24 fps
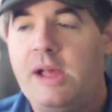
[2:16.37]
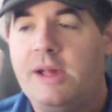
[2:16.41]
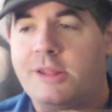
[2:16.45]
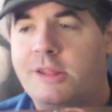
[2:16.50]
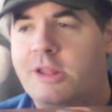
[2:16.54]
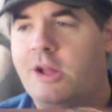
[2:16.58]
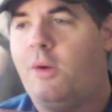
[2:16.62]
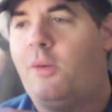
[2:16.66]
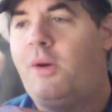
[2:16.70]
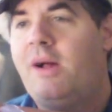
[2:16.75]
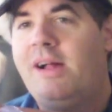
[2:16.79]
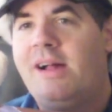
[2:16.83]

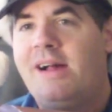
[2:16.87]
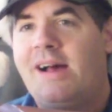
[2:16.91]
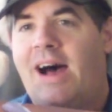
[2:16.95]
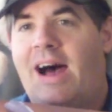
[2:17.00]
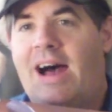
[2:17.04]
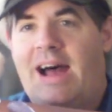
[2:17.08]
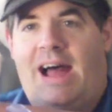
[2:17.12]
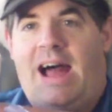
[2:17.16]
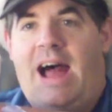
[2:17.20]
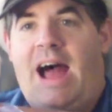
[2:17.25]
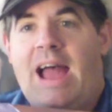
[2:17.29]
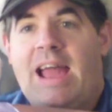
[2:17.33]
So
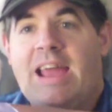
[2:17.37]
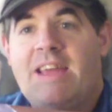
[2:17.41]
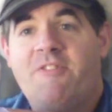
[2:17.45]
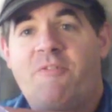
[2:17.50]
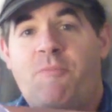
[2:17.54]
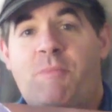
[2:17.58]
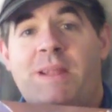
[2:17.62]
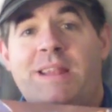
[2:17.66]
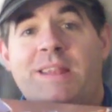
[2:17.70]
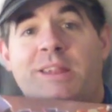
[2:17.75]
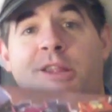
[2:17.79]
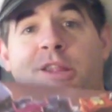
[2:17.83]

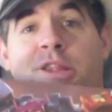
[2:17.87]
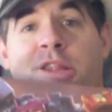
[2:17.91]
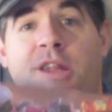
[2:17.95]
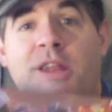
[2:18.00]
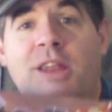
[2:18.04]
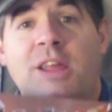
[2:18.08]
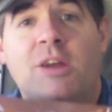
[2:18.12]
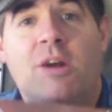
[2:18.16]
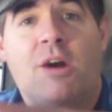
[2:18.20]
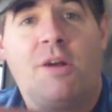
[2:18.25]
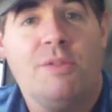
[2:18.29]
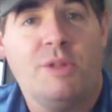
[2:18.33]
I've been
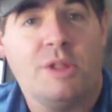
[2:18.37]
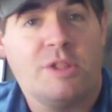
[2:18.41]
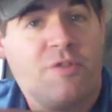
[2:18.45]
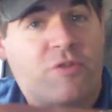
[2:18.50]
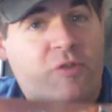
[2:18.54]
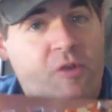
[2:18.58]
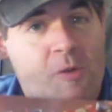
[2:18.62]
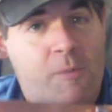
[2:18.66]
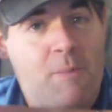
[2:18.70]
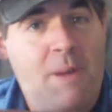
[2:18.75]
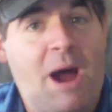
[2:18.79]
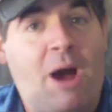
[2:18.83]
sitting on this
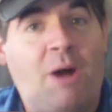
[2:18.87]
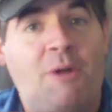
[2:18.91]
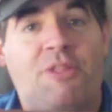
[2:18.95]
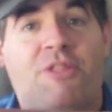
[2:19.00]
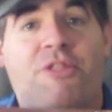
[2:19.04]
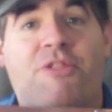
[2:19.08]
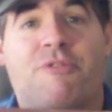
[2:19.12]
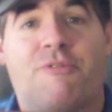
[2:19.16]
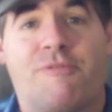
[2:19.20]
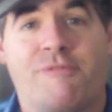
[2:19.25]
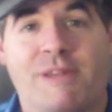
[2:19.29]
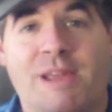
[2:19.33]
for
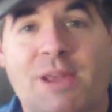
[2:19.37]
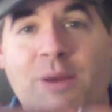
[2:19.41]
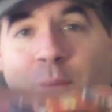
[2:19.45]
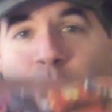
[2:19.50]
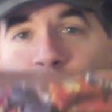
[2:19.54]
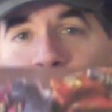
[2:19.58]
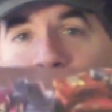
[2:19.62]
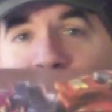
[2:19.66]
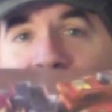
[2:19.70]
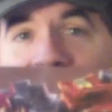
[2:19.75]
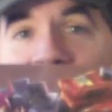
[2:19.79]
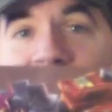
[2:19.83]
about 3
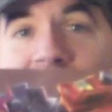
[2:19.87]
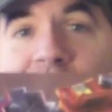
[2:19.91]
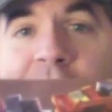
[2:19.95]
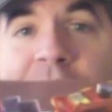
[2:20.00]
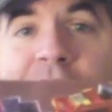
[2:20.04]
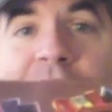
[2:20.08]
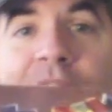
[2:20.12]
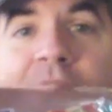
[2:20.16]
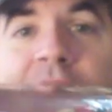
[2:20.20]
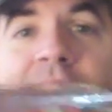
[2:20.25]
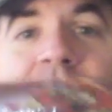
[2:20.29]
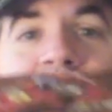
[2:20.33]

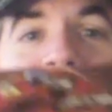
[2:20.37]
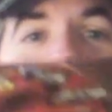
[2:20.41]
weeks,